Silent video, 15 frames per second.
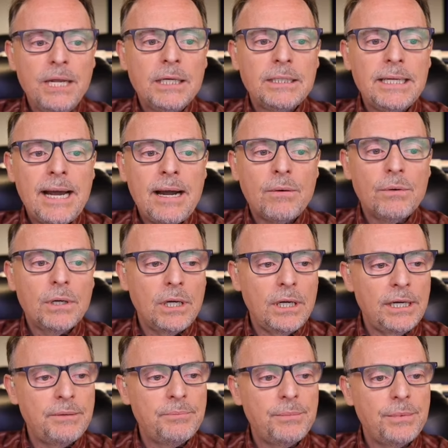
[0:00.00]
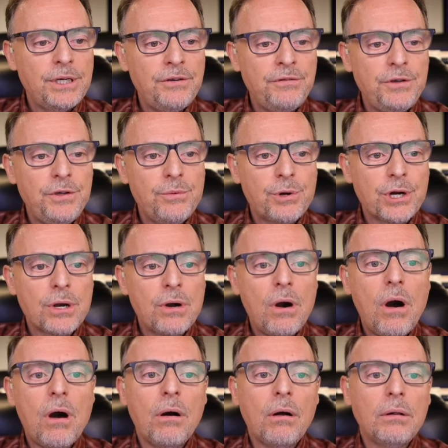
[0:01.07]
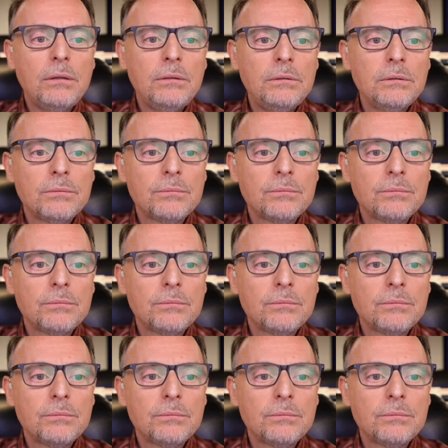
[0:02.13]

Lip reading: Now, if you recall,